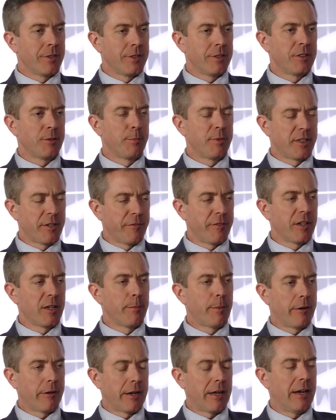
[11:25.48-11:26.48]
specific
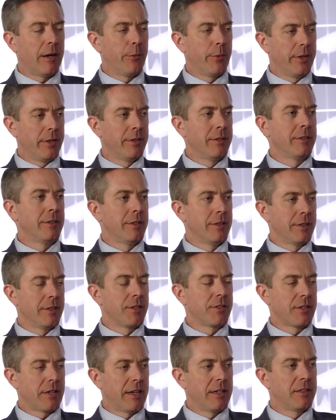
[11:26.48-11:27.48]
about how we
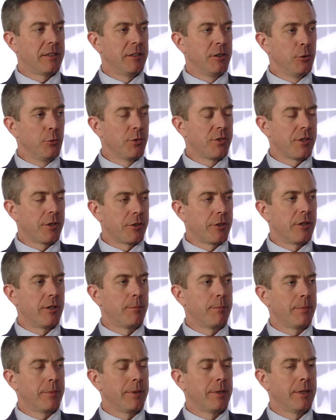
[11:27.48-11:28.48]
decide to use the
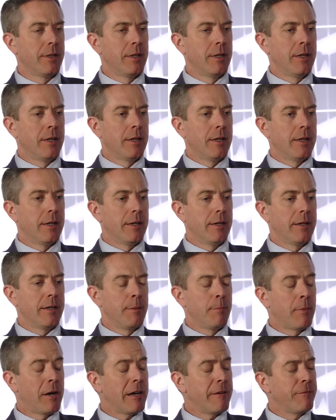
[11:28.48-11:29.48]
term.
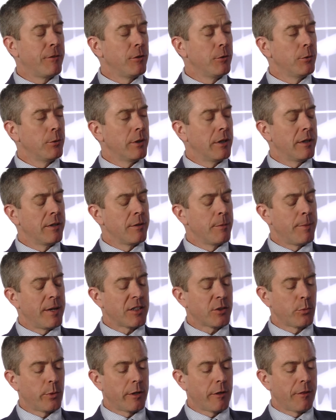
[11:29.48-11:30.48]
In my view, the
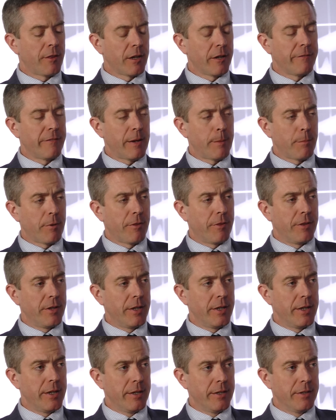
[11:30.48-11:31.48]
best way to think of
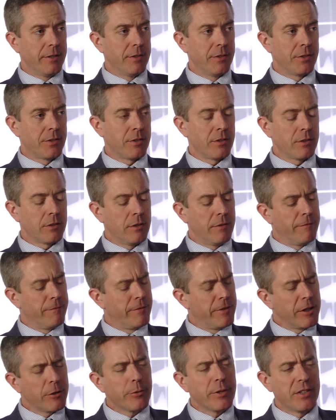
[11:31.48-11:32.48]
empathy is
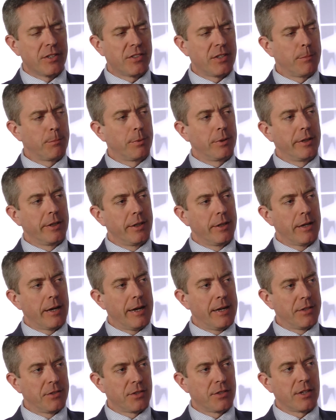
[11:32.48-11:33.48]
very simply
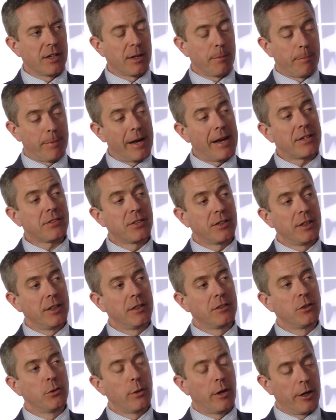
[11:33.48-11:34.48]
as the capacity
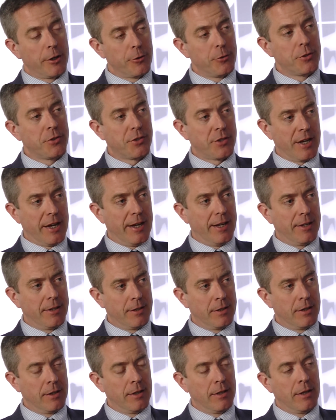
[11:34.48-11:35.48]
to
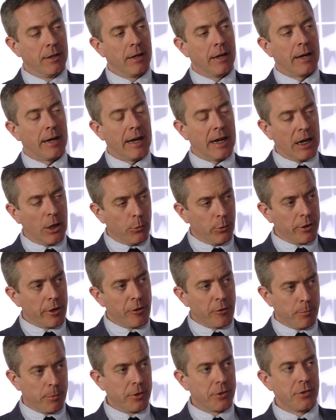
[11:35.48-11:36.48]
understand how
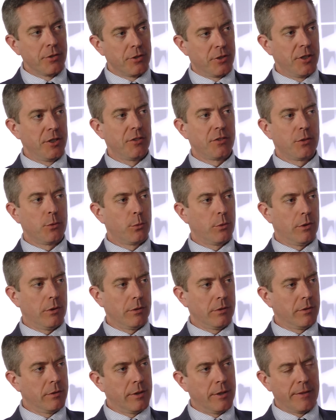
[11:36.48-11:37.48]
another person sees the
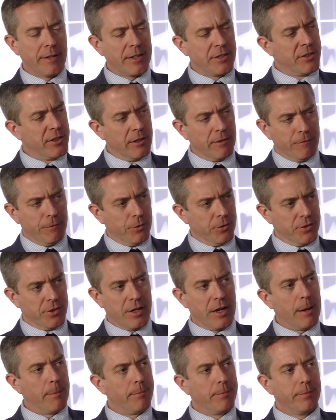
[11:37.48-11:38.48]
world. And that's it, full
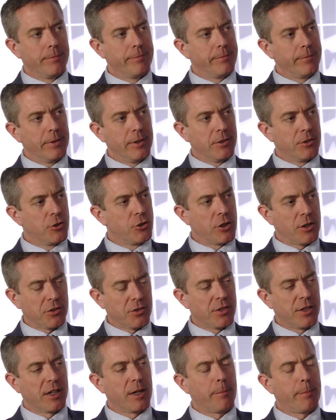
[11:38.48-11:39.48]
stop. It's
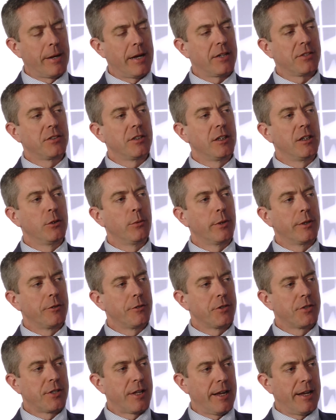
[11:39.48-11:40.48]
just the capacity to
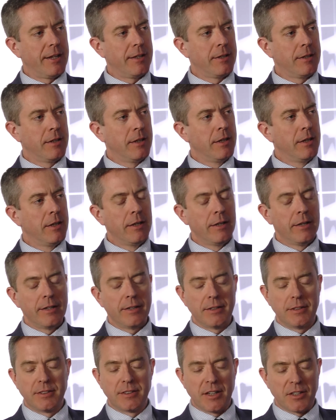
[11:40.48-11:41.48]
understand.
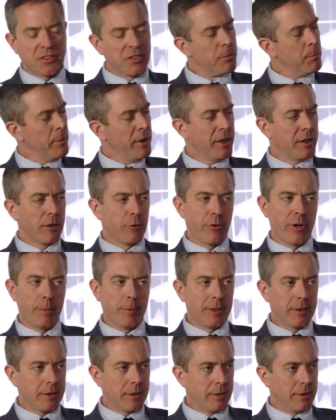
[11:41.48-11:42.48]
It doesn't mean
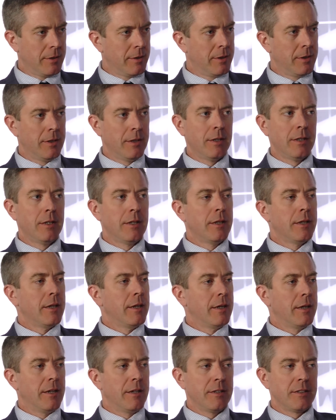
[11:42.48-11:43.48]
agreement.
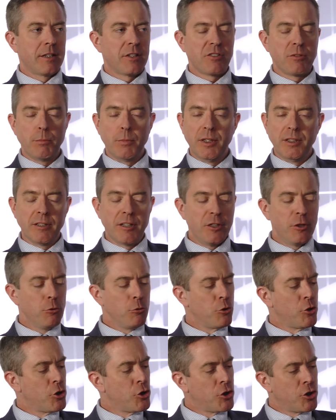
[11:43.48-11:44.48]
It doesn't mean that you
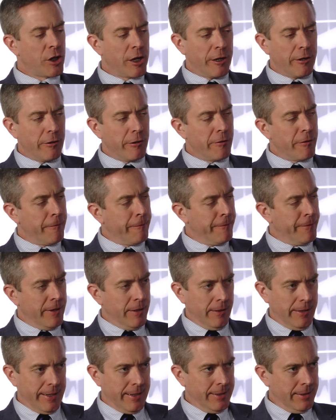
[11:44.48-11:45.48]
share the
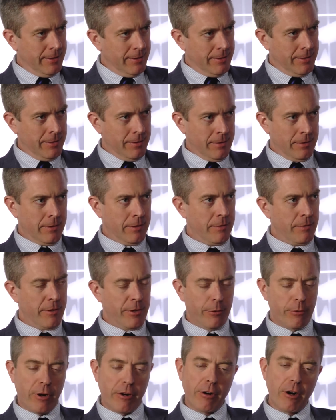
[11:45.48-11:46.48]
feeling.
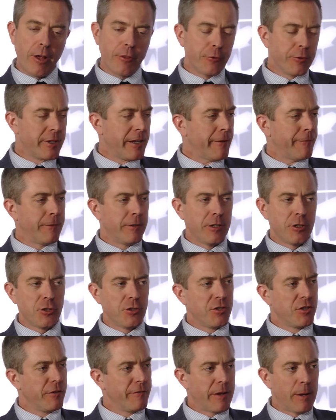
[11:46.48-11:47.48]
There are other
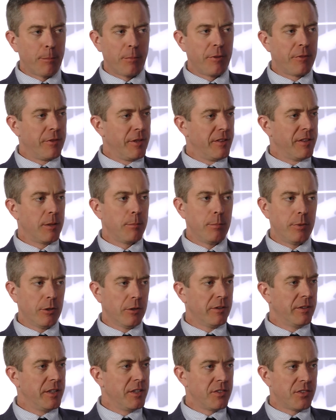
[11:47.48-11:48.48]
definitions of empathy that
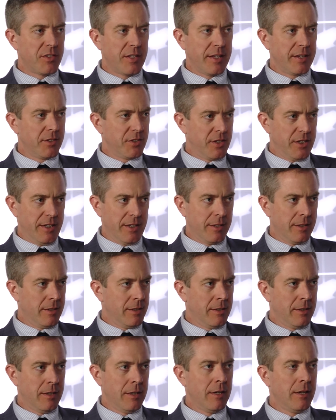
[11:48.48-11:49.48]
build these things in.
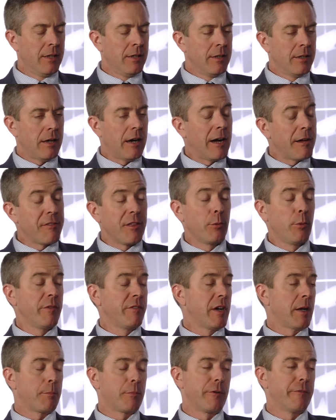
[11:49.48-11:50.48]
I think we've
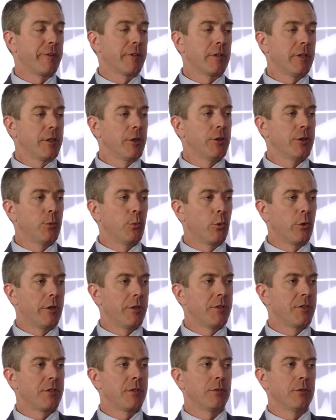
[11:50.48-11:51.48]
got perfectly good
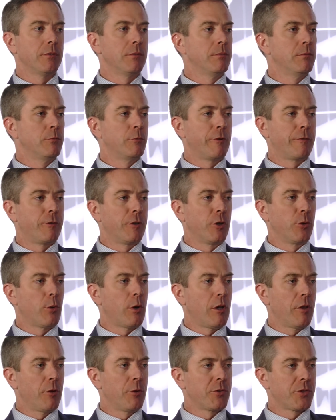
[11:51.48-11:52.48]
words to refer to
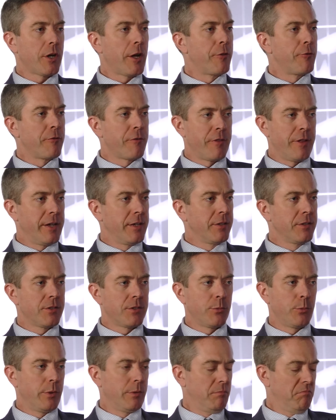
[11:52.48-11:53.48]
all those other
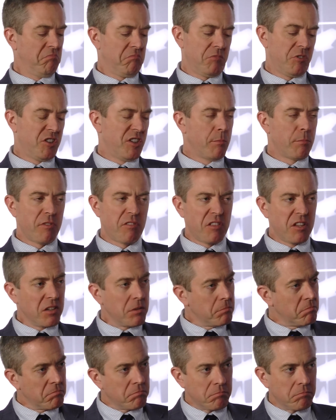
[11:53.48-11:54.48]
things.
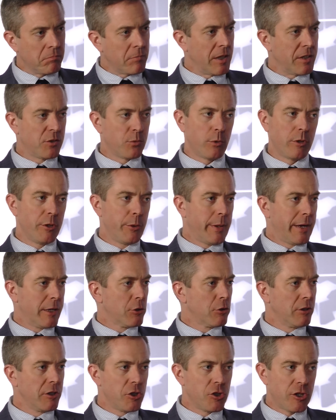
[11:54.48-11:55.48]
Sympathy, that's where you
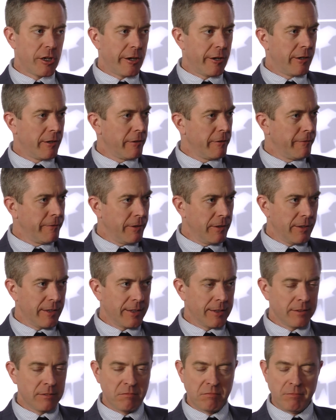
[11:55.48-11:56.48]
actually share the feeling.